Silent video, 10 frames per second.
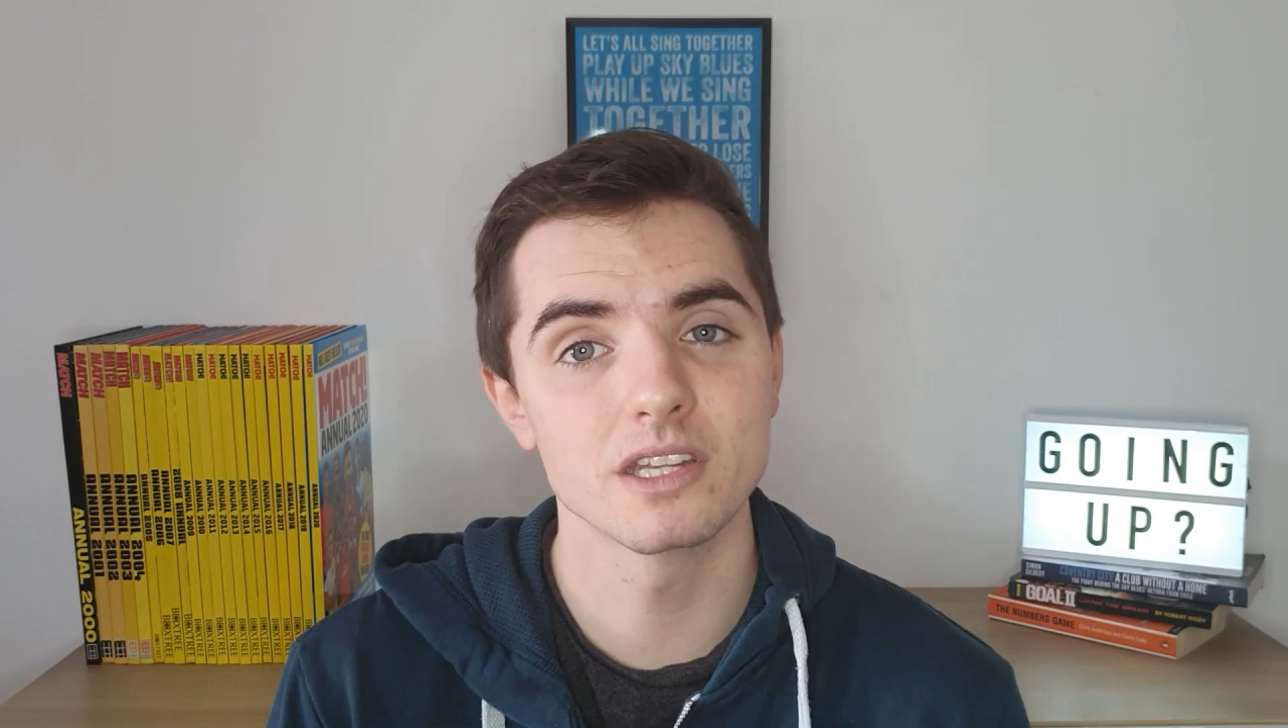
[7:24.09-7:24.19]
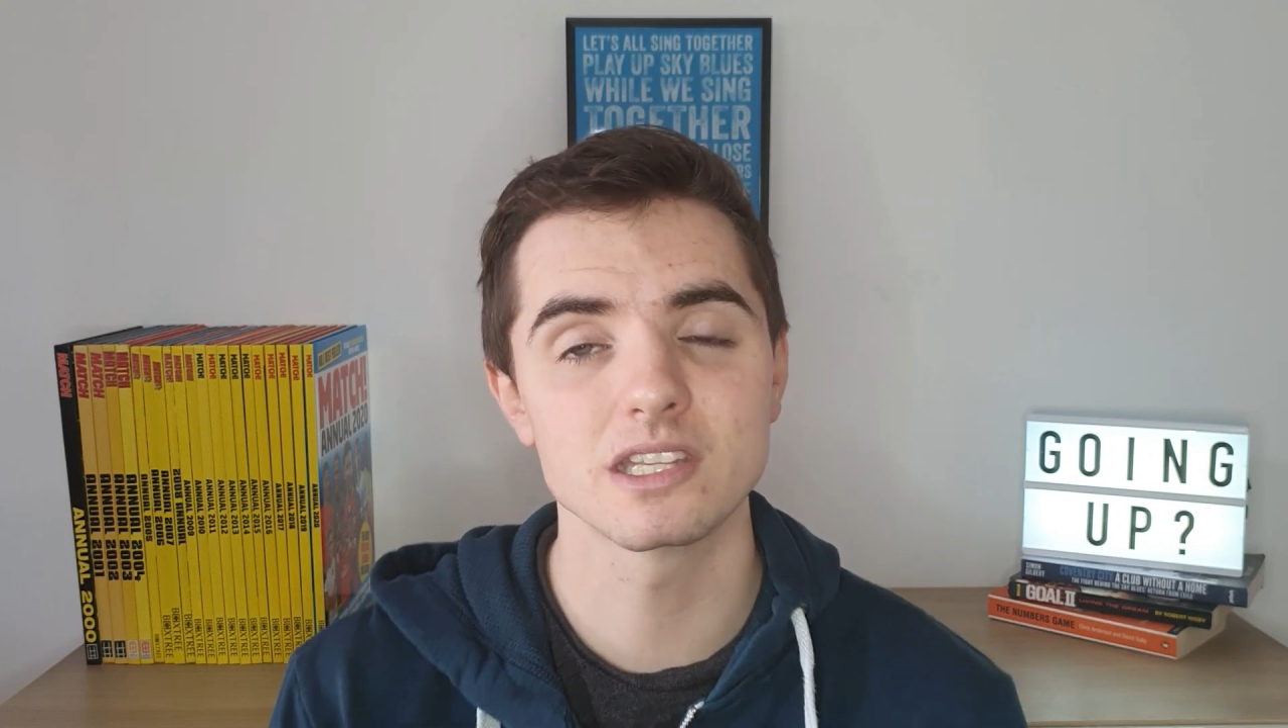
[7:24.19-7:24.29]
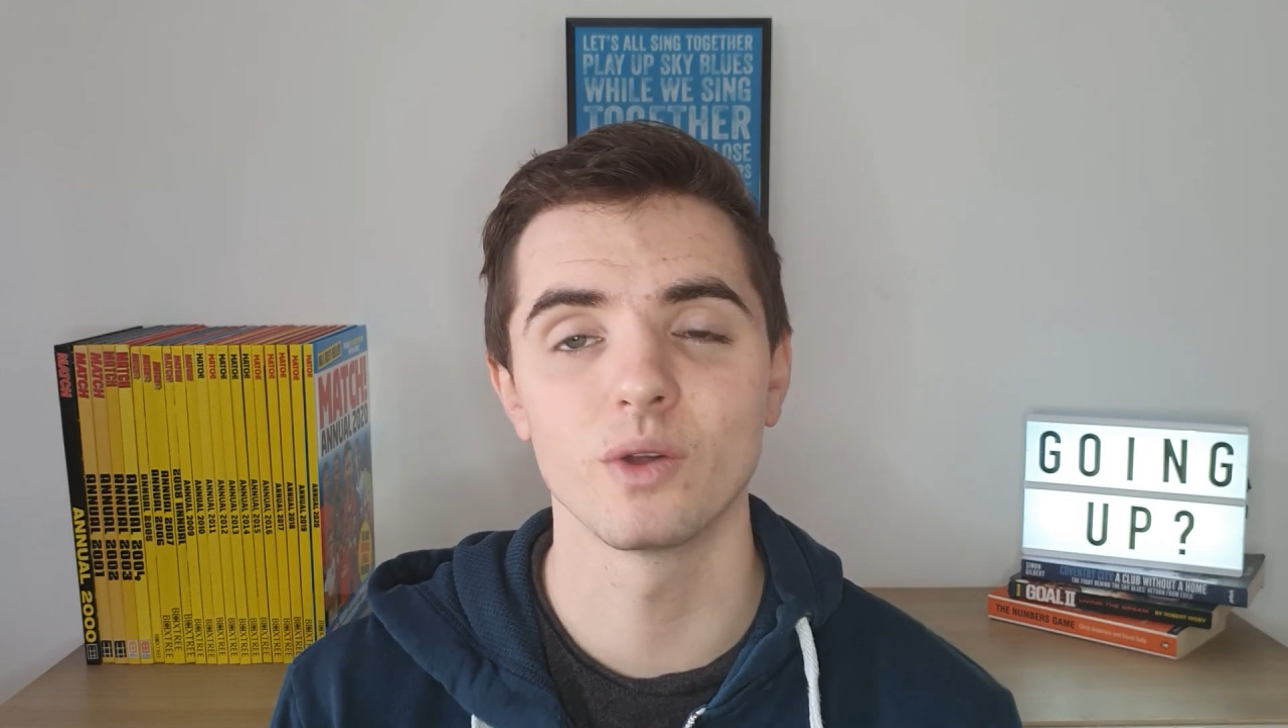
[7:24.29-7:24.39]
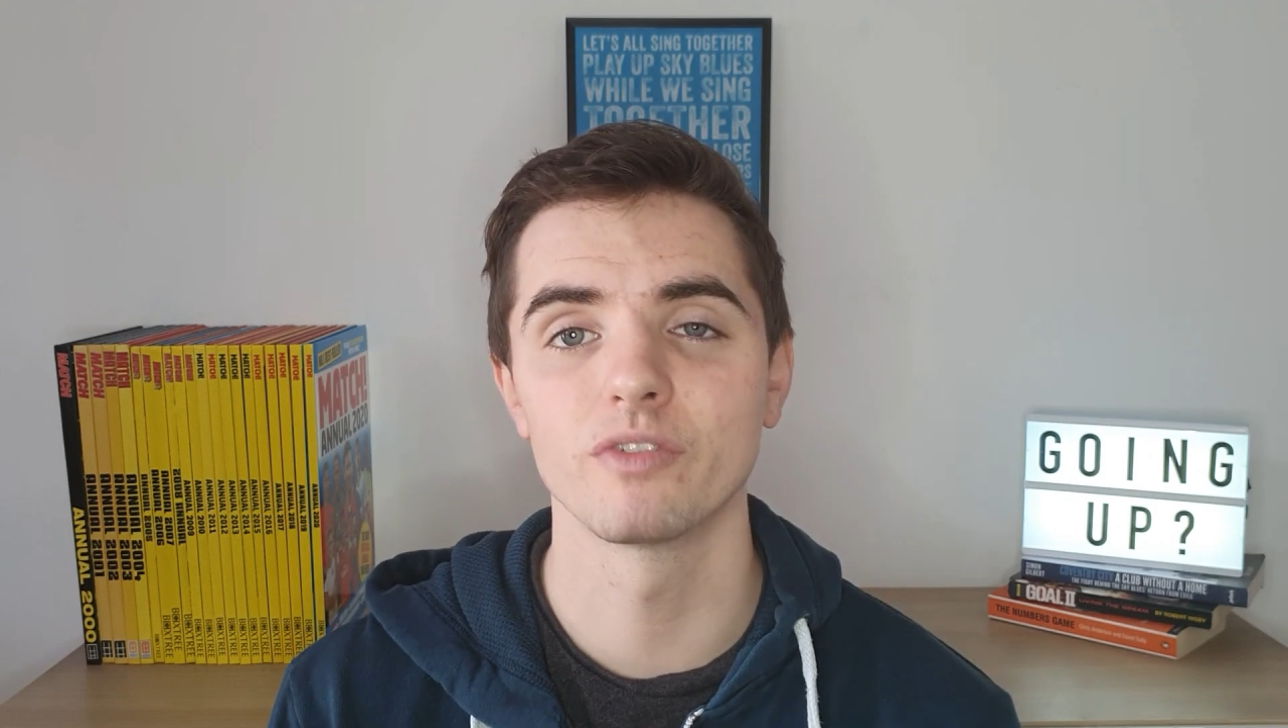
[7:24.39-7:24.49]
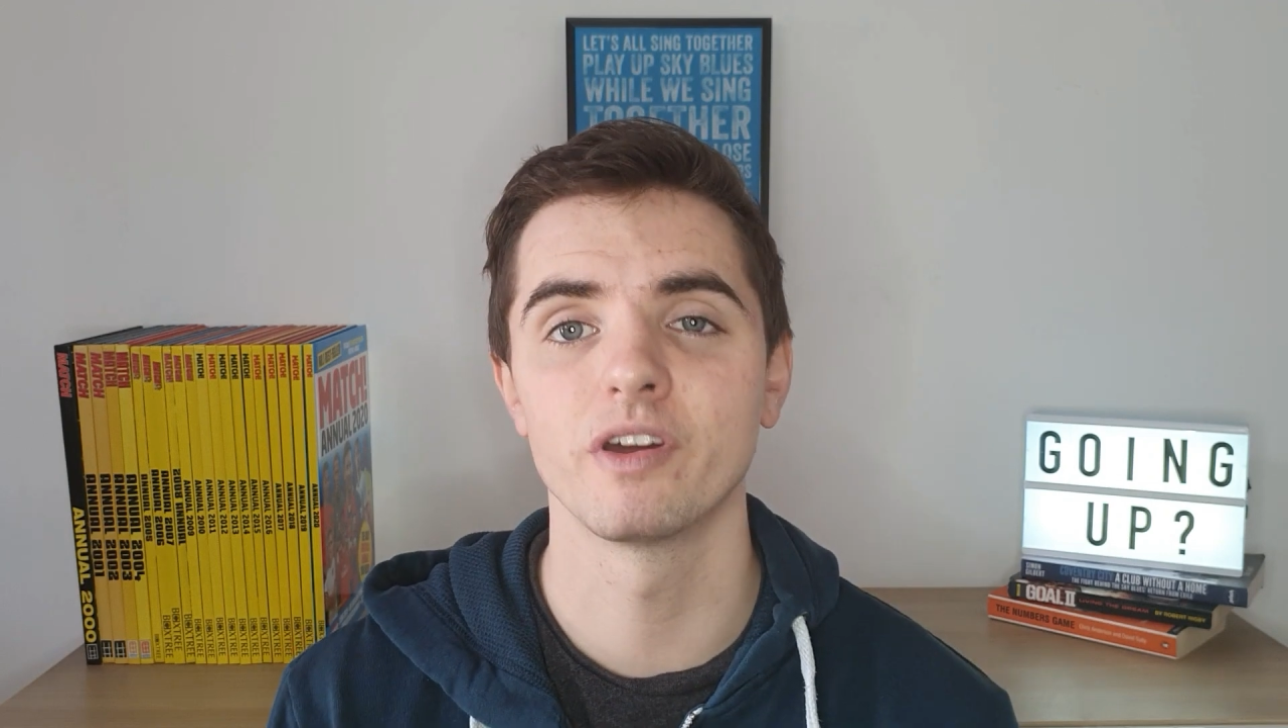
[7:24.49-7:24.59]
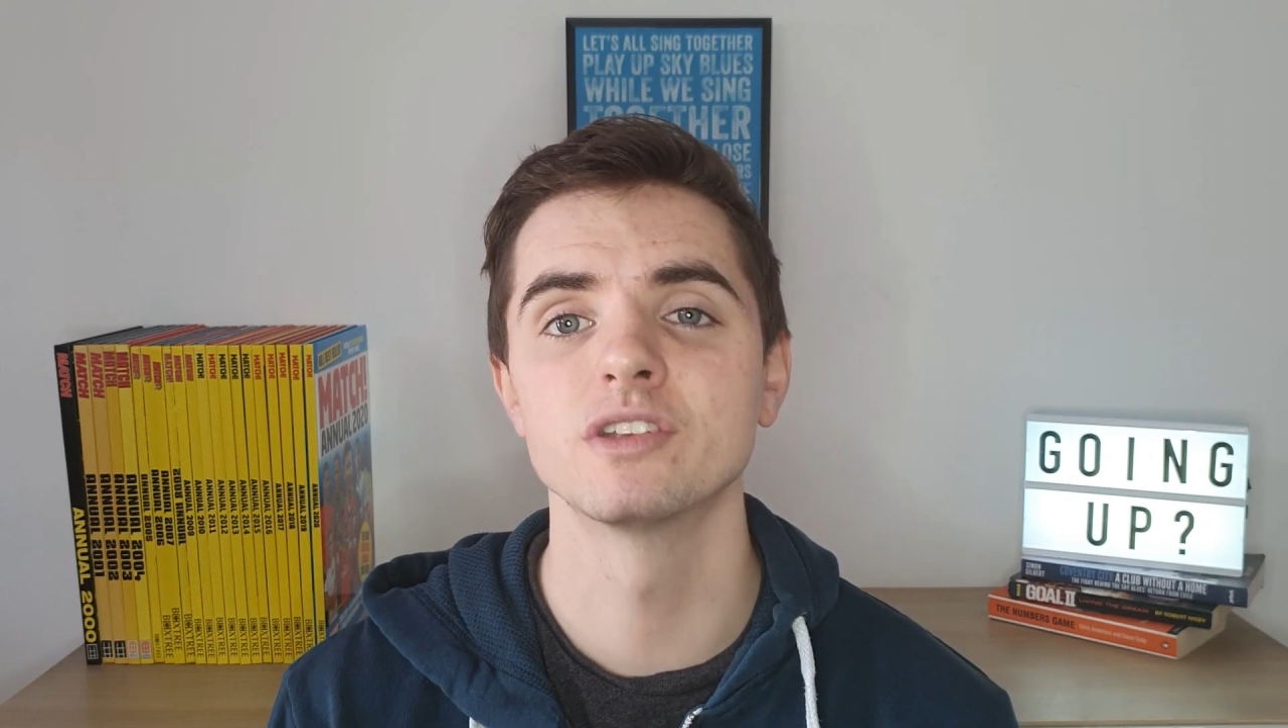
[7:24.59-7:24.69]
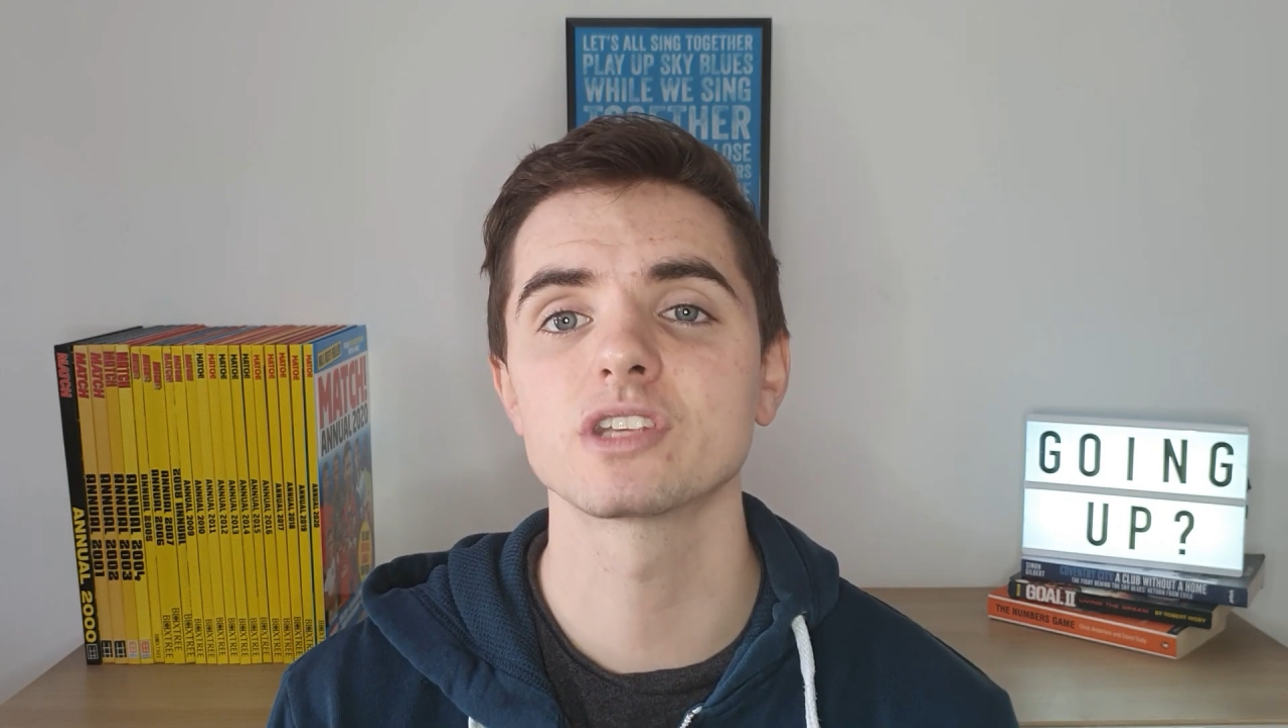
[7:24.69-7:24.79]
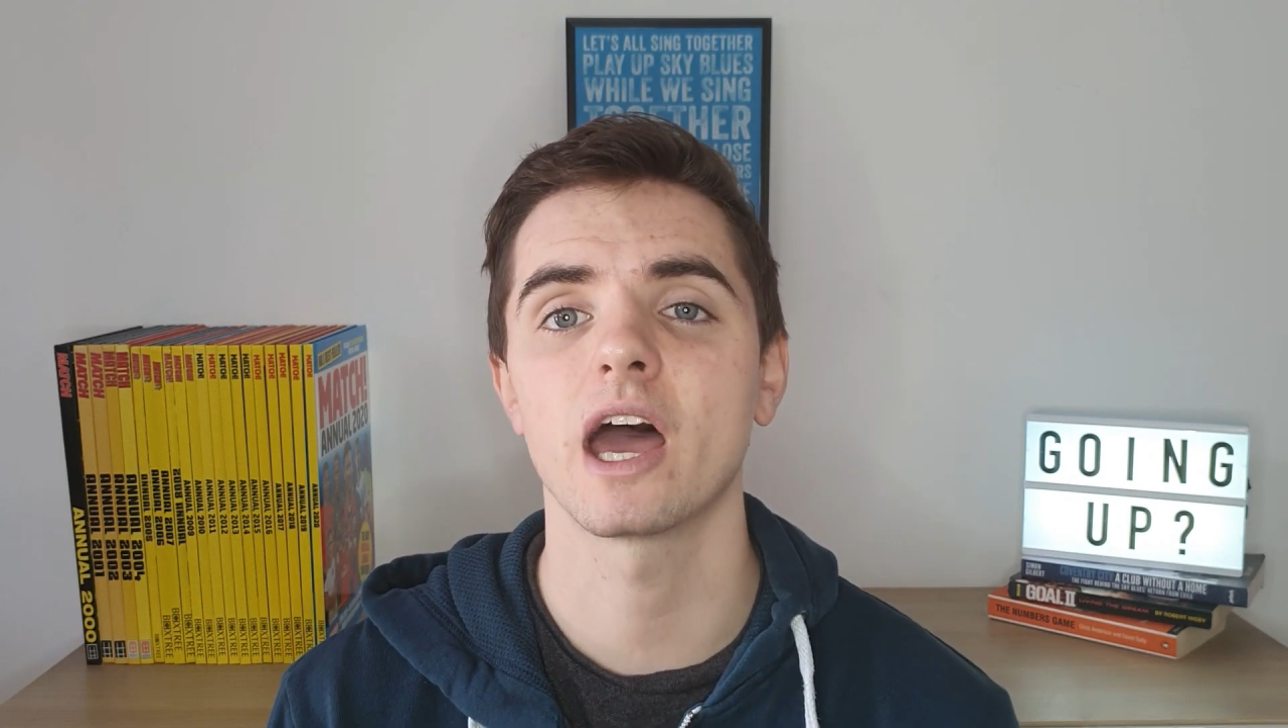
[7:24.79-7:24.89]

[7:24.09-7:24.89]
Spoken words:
sit on the fence